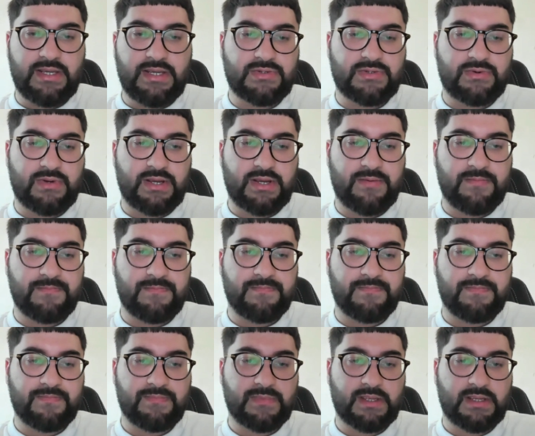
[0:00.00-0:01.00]
Right,
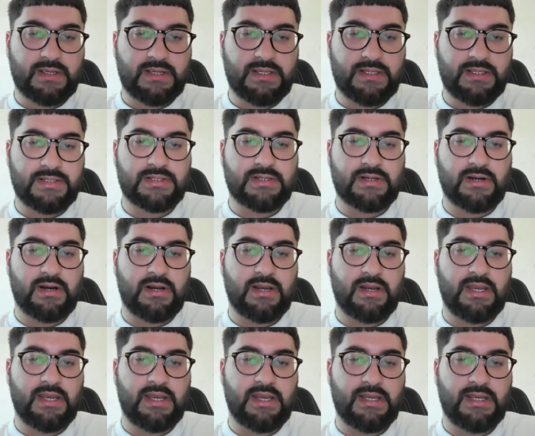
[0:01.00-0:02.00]
he's got
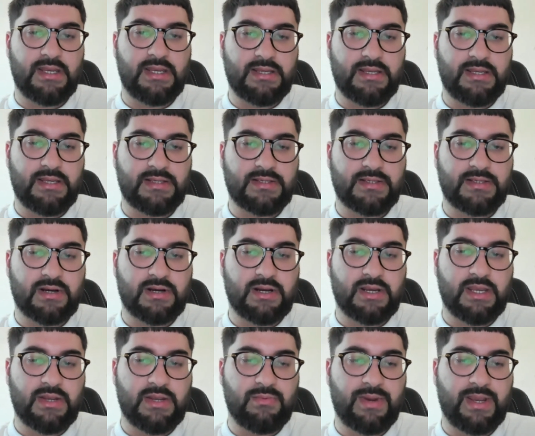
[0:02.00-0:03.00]
a
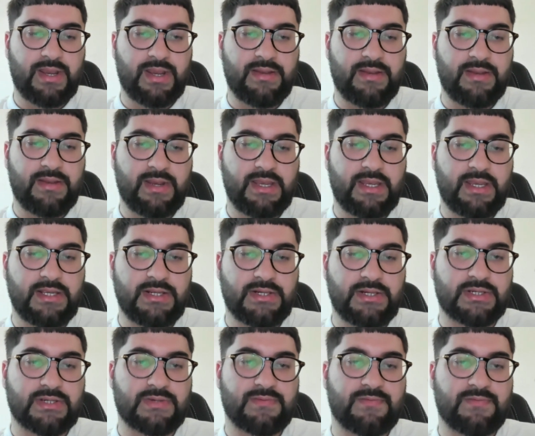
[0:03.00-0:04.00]
way where he
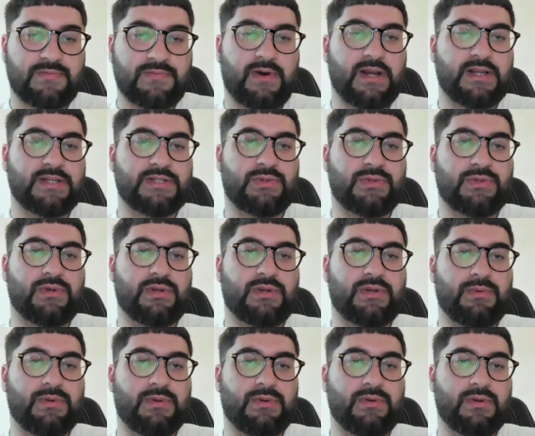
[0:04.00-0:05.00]
just finds the
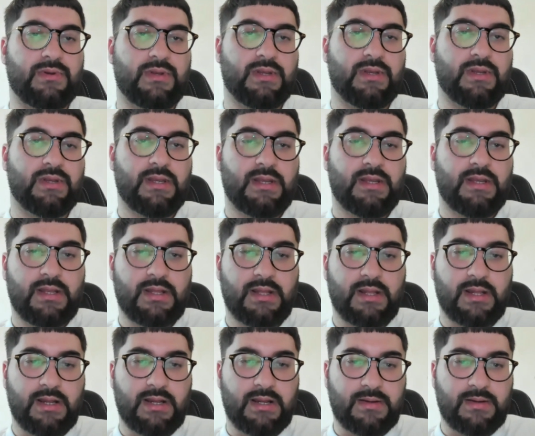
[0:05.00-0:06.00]
W.
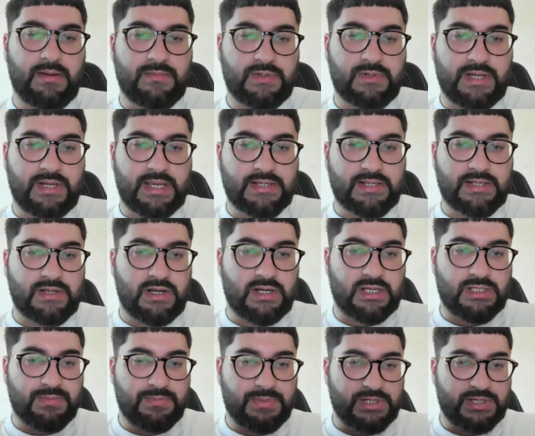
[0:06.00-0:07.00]
Ortega's got a
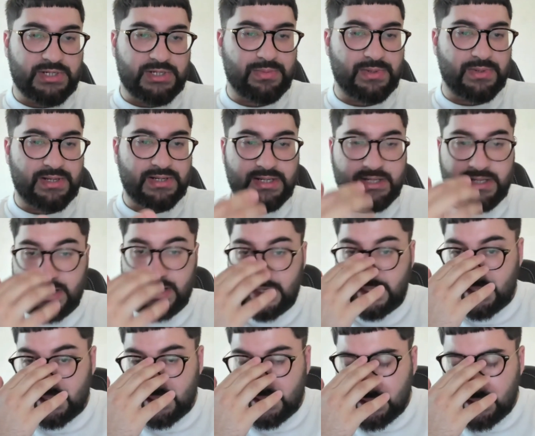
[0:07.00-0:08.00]
special ability like
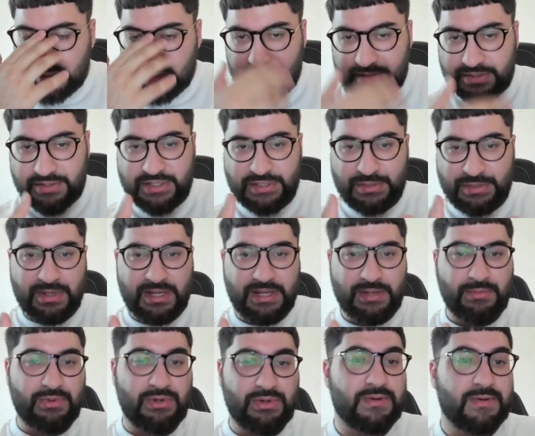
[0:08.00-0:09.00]
that. It's hard to explain,
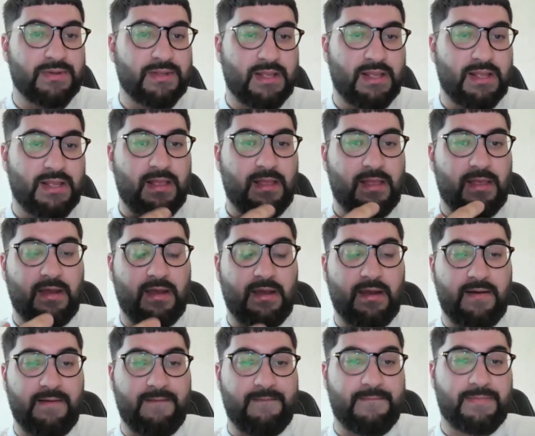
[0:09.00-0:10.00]
but
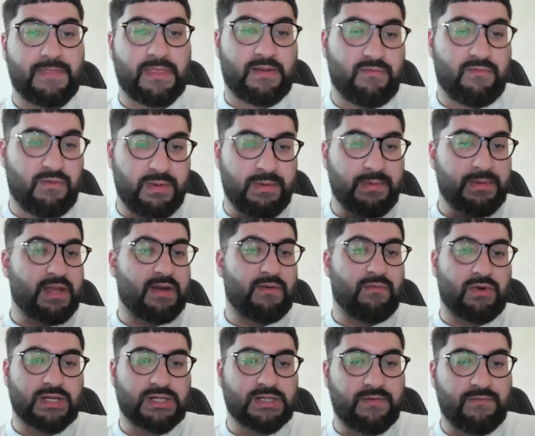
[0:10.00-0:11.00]
for people that
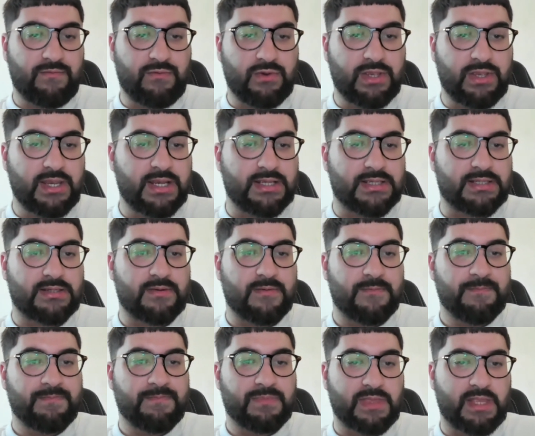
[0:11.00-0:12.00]
watched him for years,
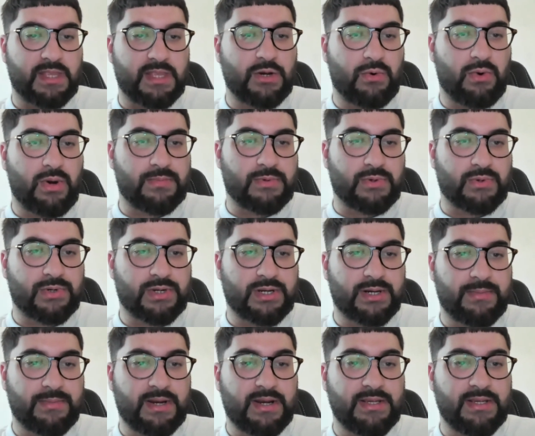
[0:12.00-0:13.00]
they know what I'm talking about.